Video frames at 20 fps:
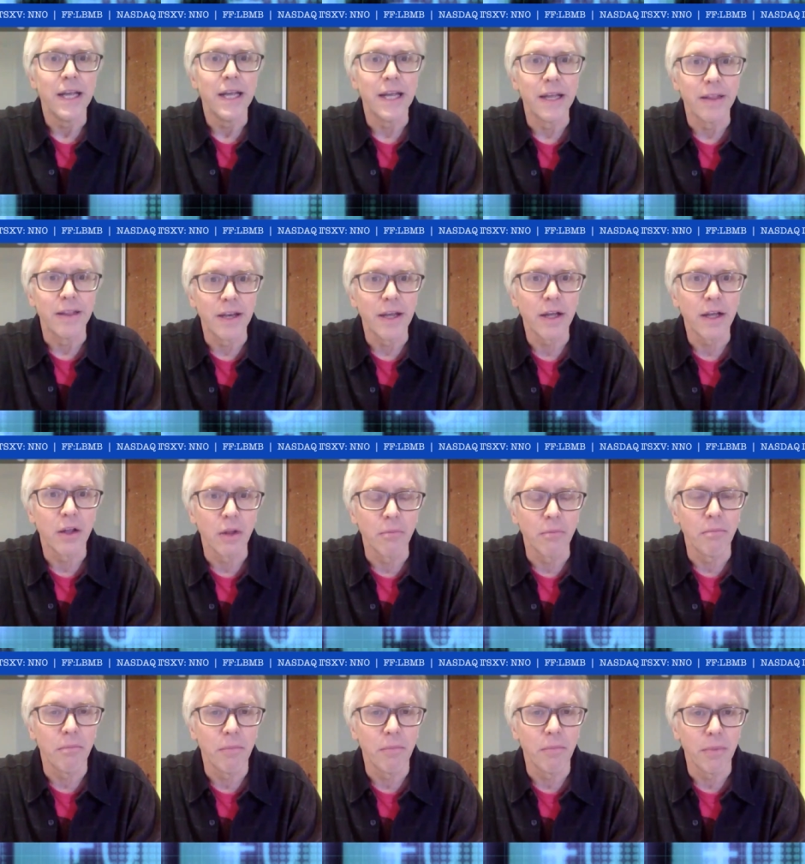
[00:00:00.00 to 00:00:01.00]
and the nickel and
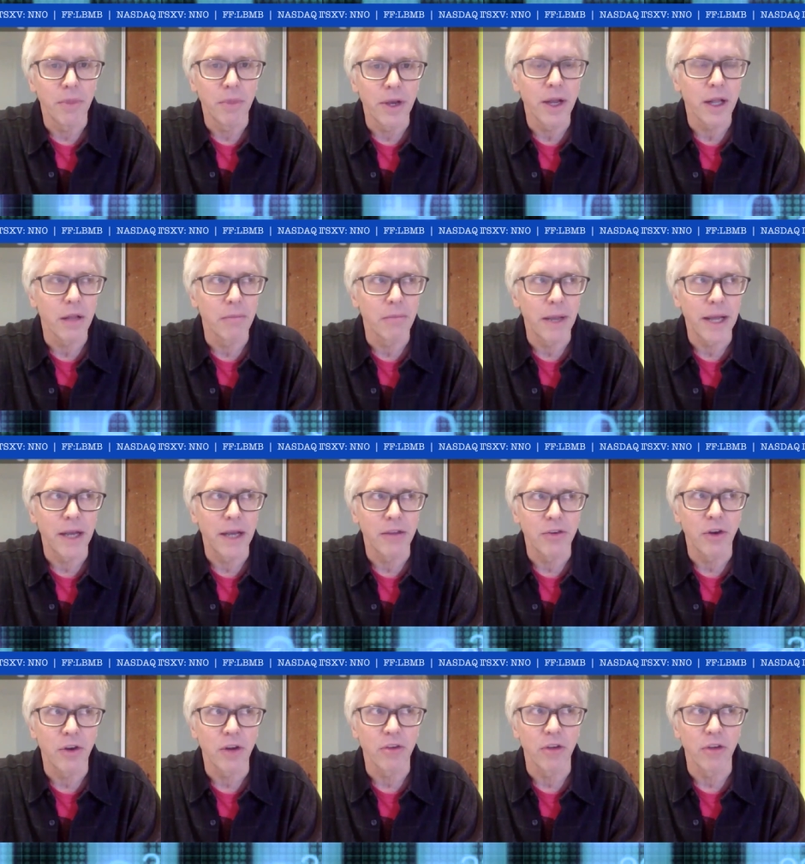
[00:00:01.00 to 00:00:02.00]
the nickel and
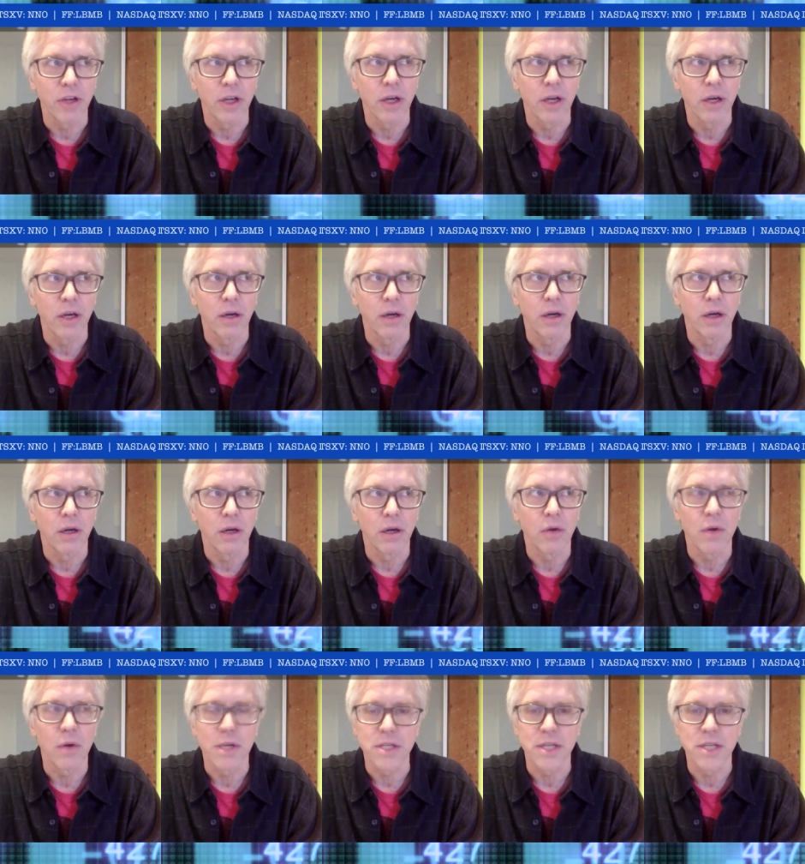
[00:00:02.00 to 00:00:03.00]
manganese are actually uh, uh,
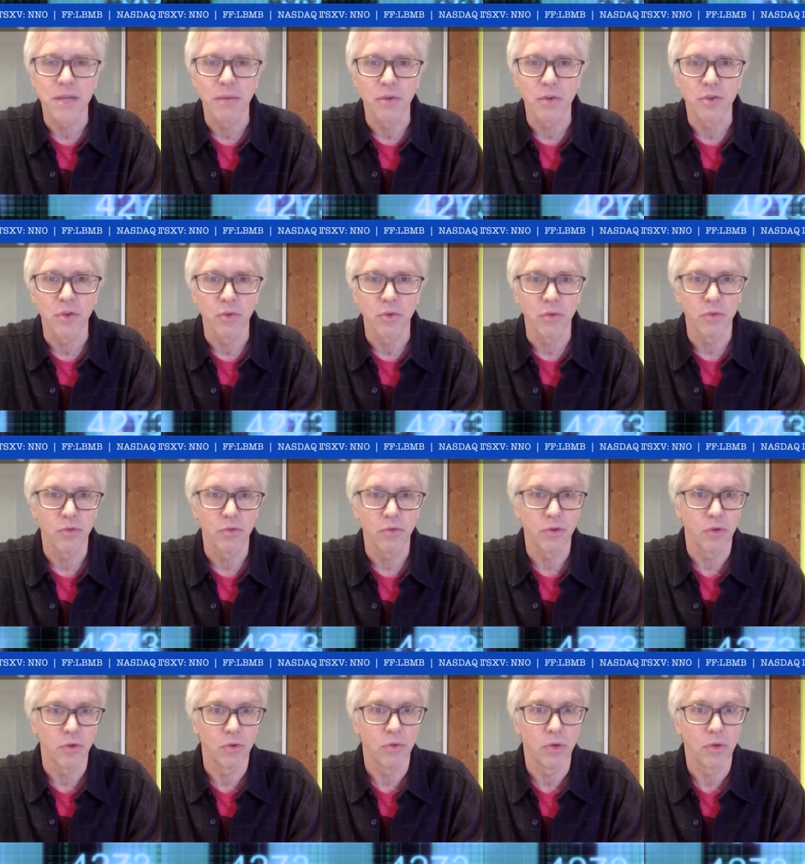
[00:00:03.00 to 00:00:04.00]
quite stable, so
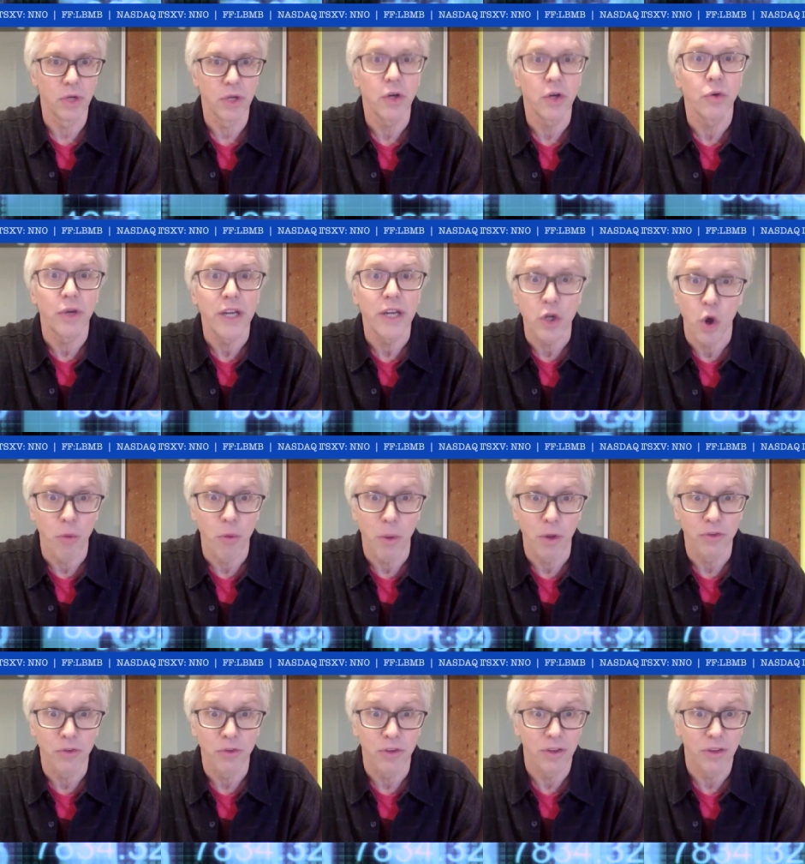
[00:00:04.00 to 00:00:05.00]
so uh, you don't need
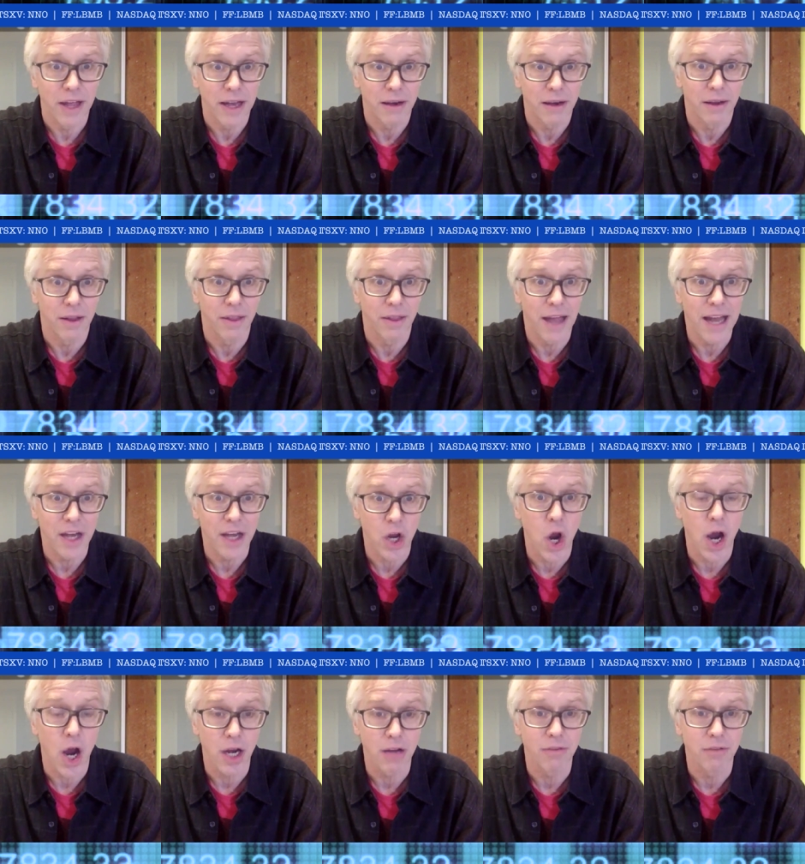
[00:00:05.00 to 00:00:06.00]
cobalt in that in that
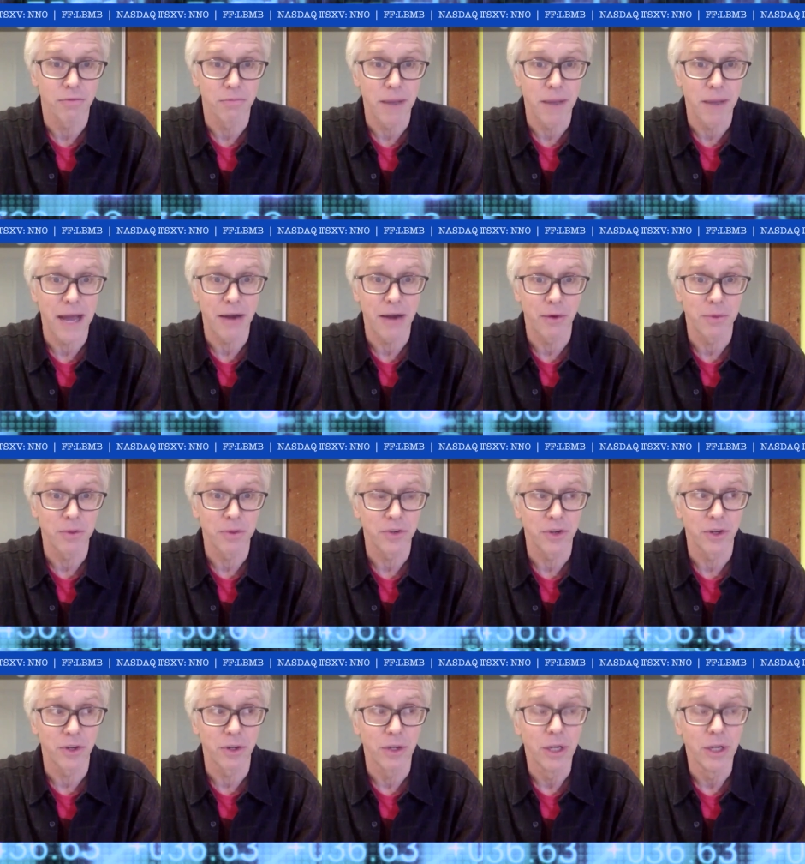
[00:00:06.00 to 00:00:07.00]
kind of battery
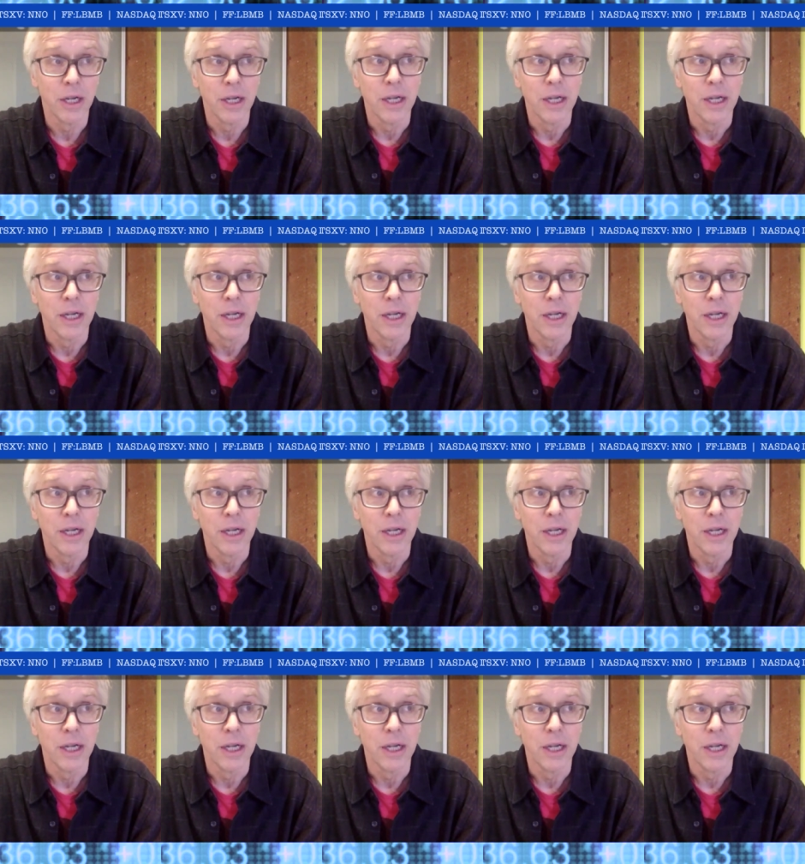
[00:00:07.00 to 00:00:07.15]
material.